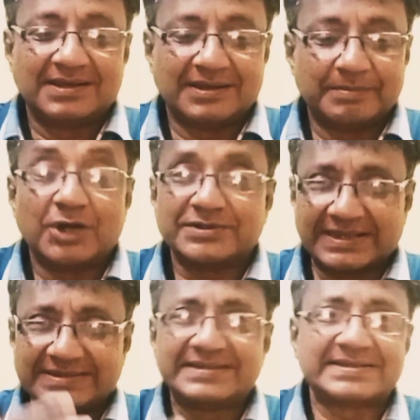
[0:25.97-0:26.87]
uh, because
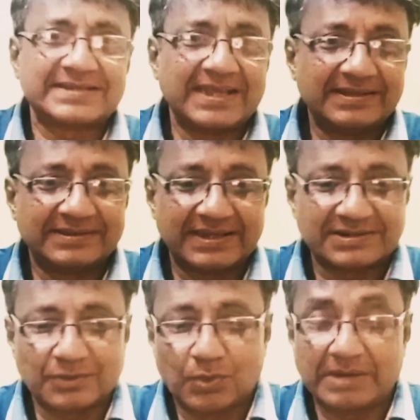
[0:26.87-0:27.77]
I did say in
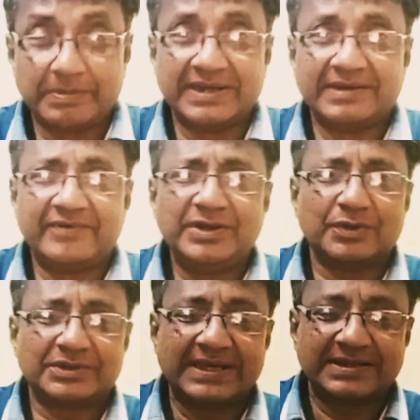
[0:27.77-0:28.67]
that one minute
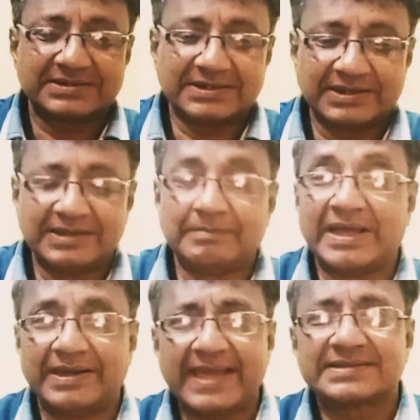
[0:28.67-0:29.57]
video that uh, in my
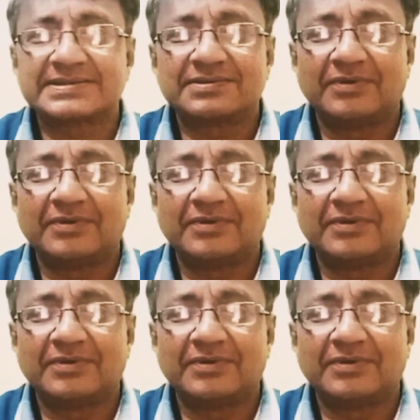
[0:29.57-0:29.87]
next